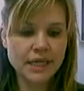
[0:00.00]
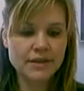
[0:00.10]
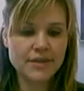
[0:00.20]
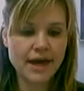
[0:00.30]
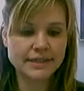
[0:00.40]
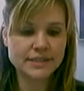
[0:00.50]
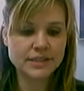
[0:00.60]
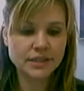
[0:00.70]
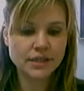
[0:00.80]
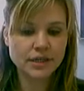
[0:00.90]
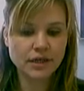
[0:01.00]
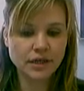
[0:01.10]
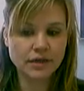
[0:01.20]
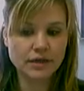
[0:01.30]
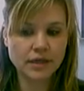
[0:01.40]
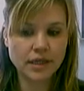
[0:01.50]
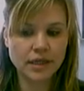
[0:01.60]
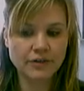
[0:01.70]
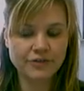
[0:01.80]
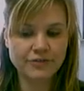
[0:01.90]
That
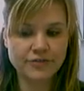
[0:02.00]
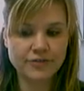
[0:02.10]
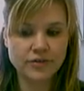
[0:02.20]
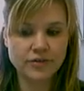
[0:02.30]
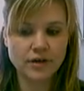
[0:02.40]
if